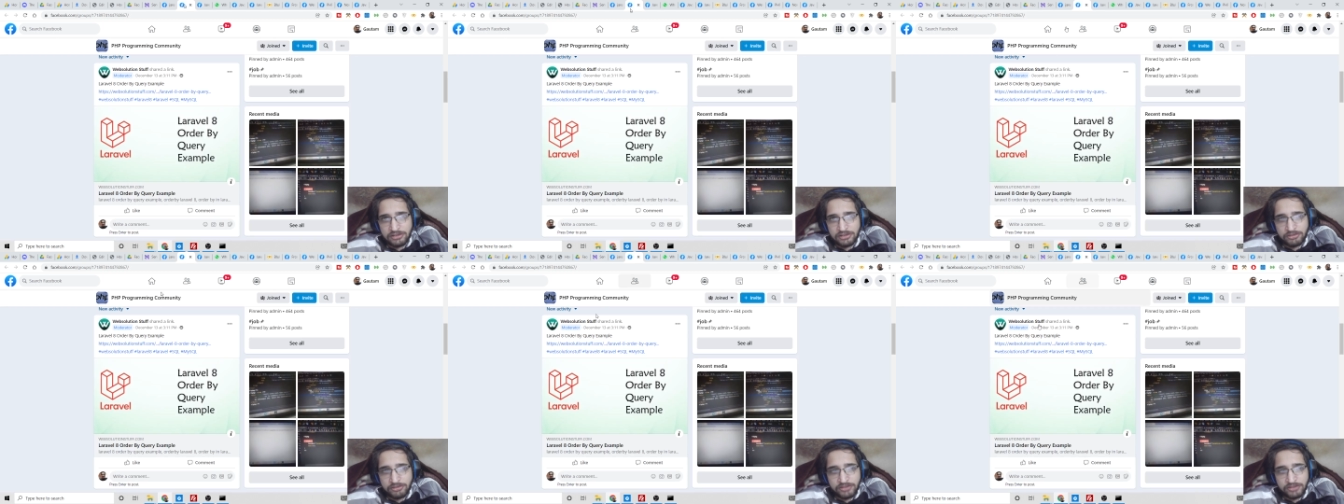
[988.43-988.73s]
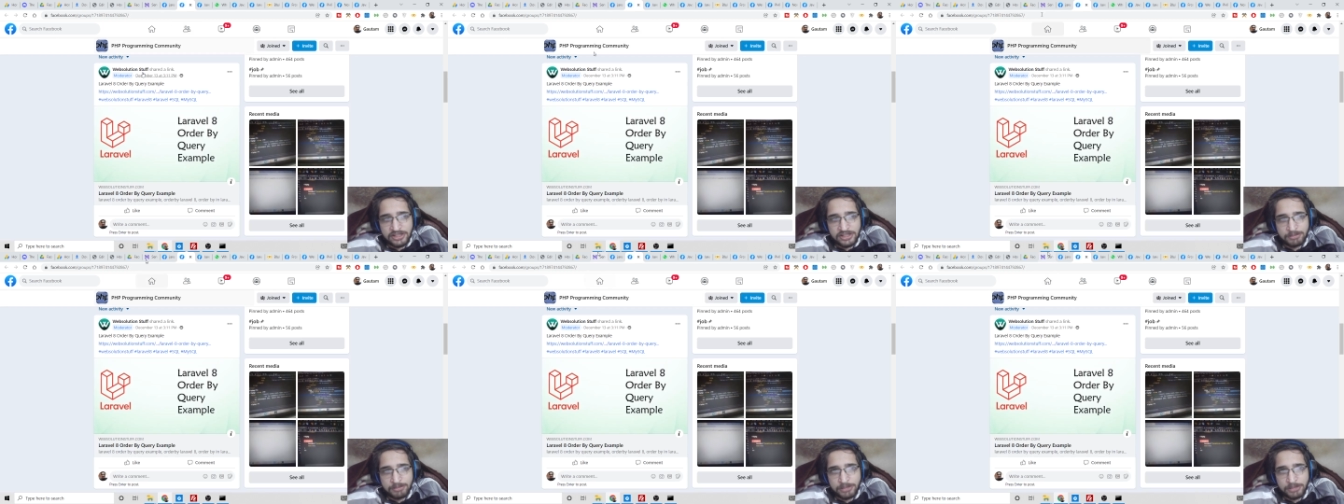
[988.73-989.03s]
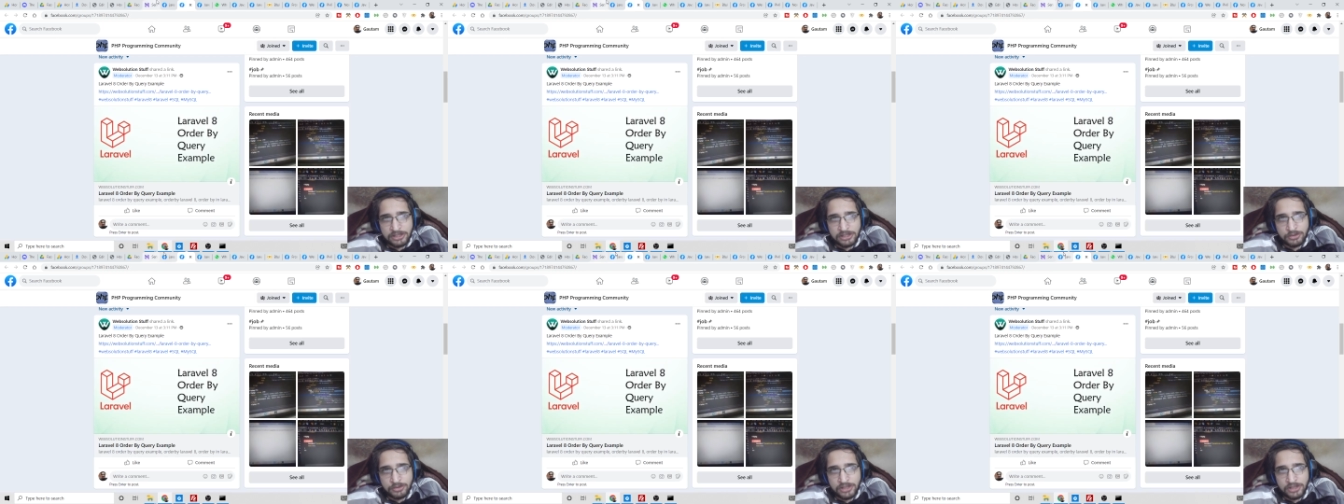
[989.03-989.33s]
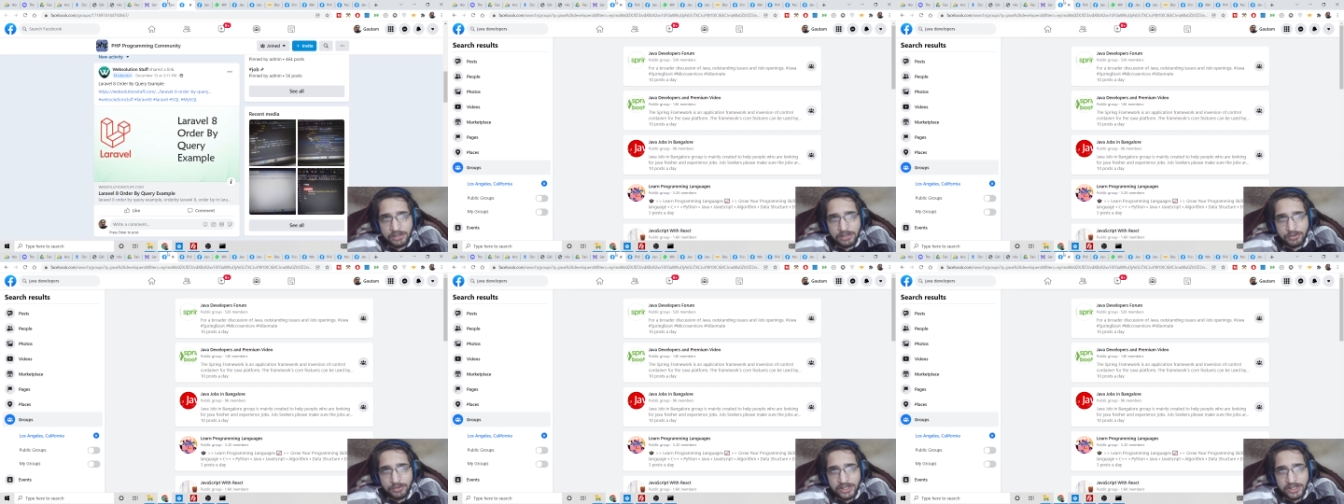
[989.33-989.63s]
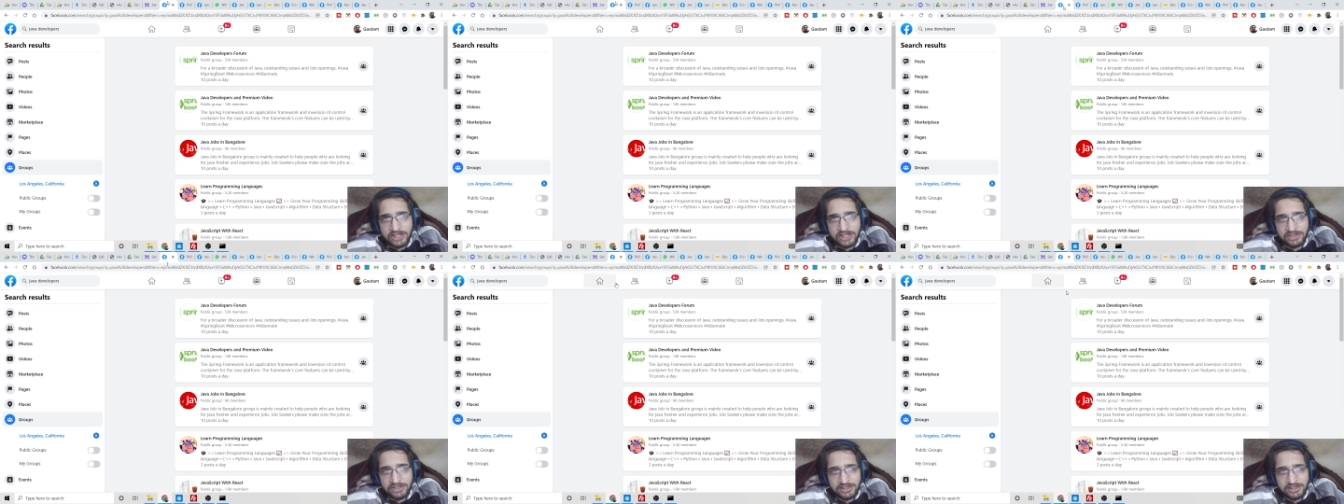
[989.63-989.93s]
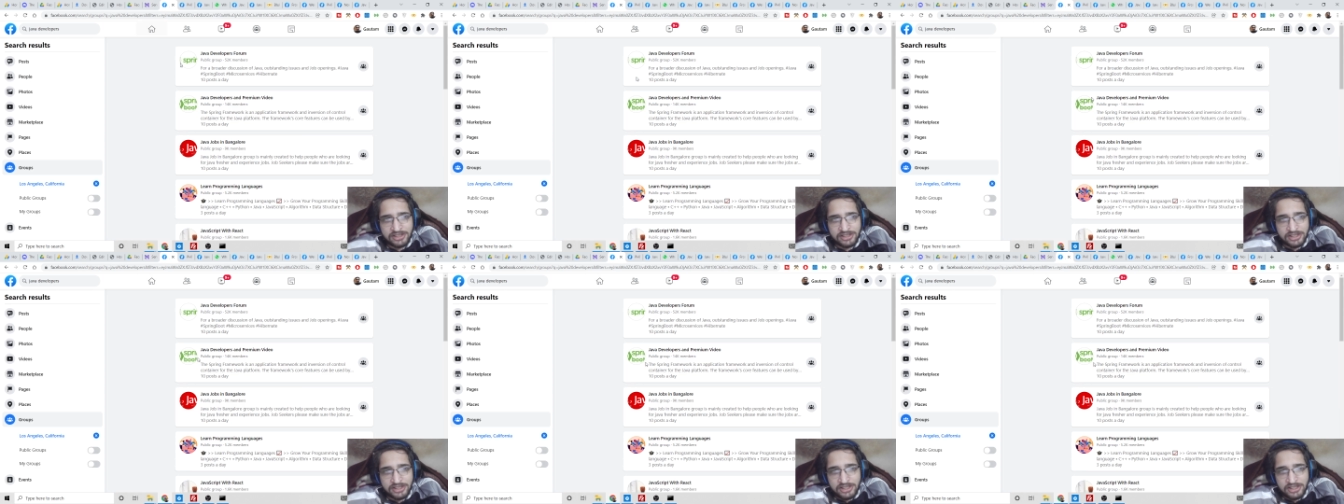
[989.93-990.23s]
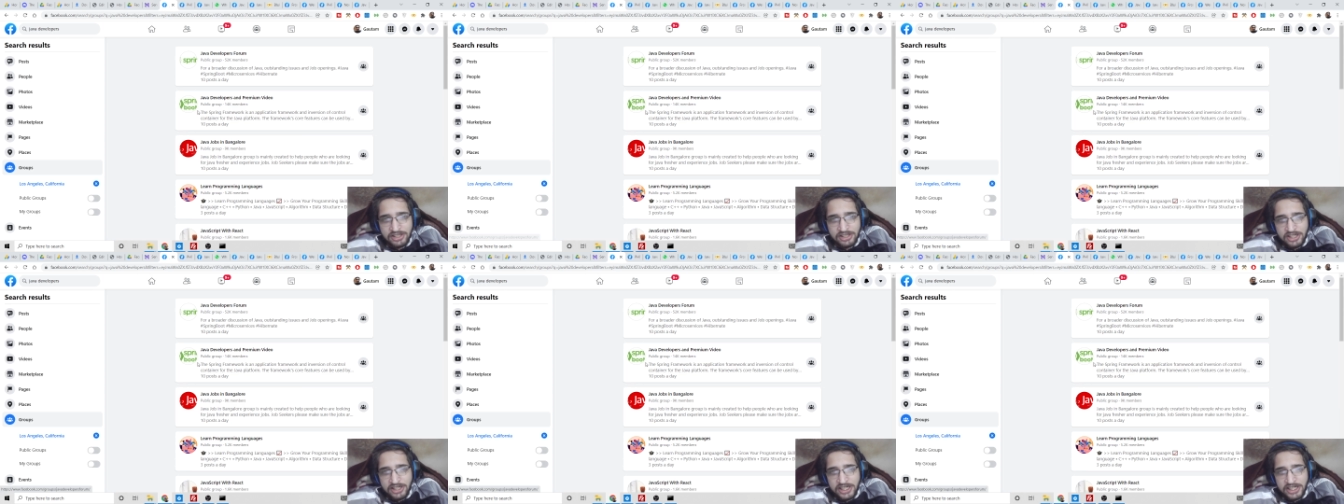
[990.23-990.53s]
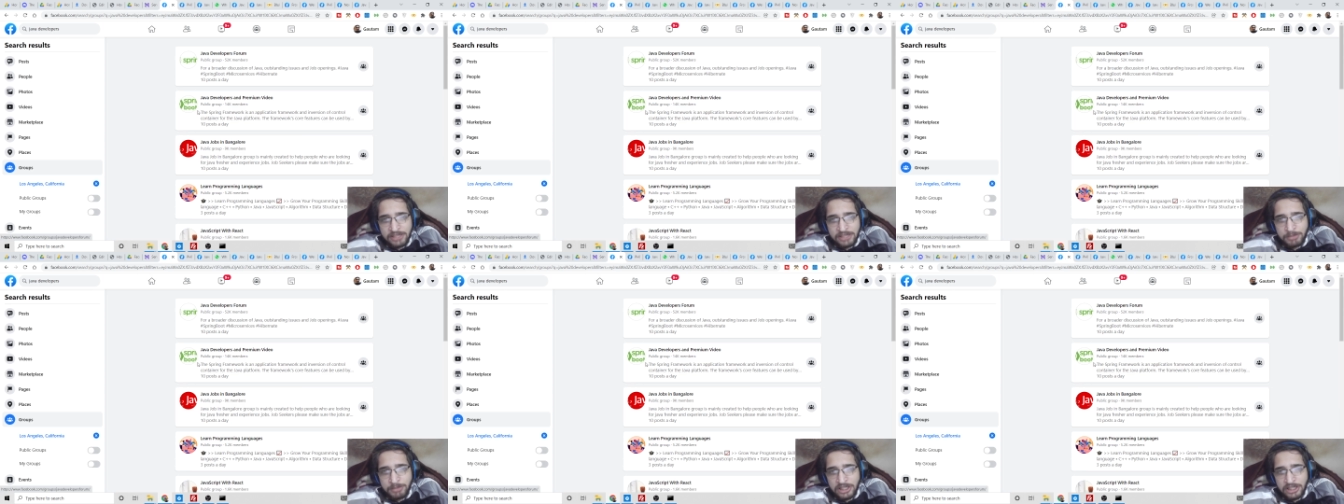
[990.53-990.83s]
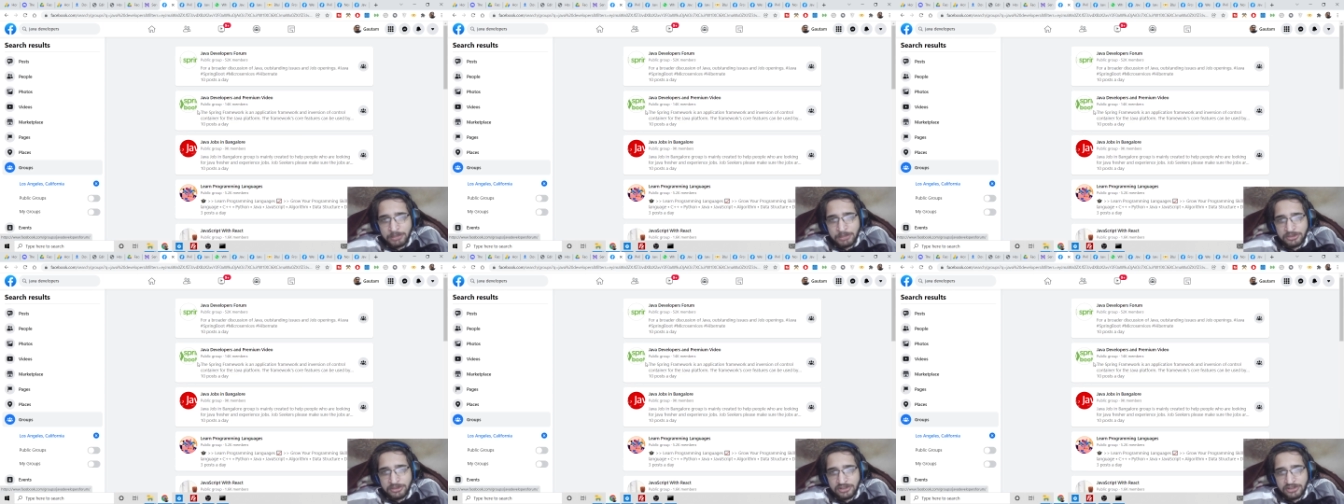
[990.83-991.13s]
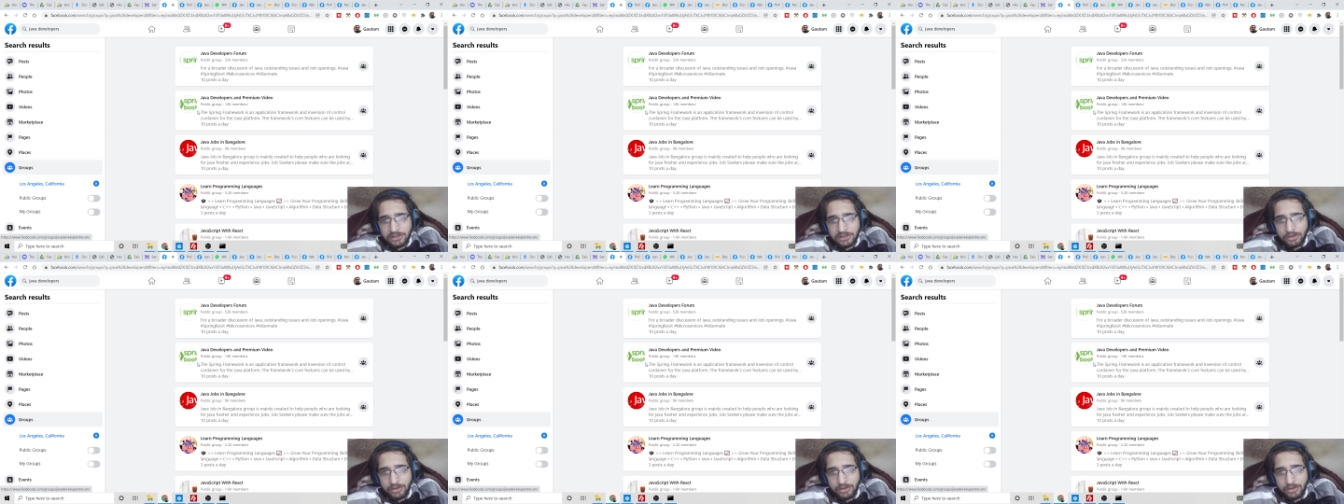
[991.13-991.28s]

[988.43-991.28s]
with a particular location, it becomes